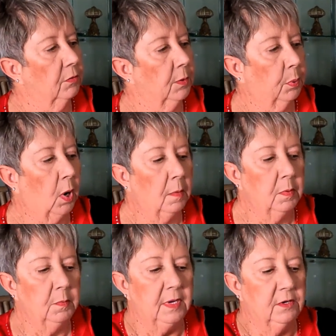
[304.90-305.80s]
The
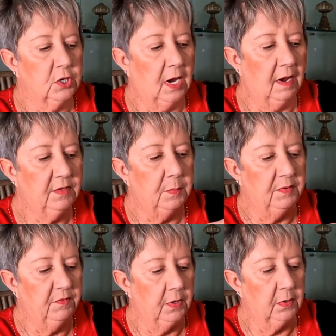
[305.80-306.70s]
problem is you have to
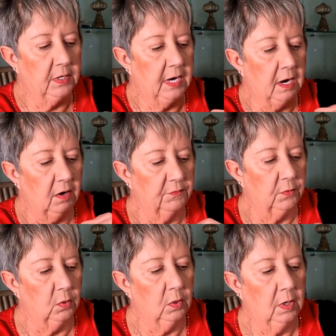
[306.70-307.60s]
be very
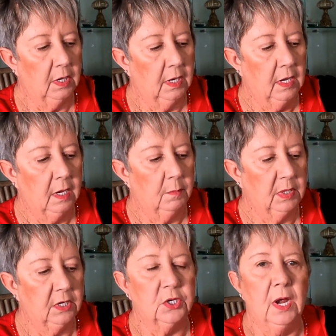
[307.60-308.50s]
careful
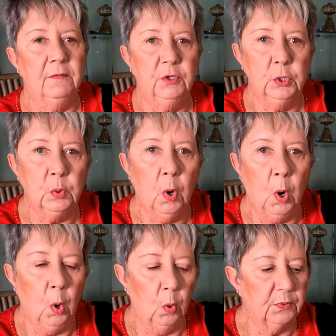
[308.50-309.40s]
because you have 2
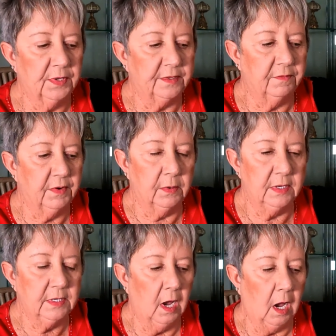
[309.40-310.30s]
holes at the
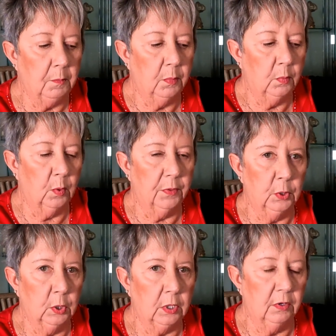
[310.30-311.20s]
very top where the
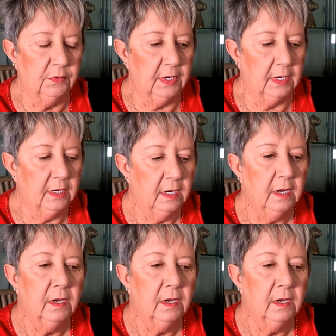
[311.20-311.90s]
hook goes in.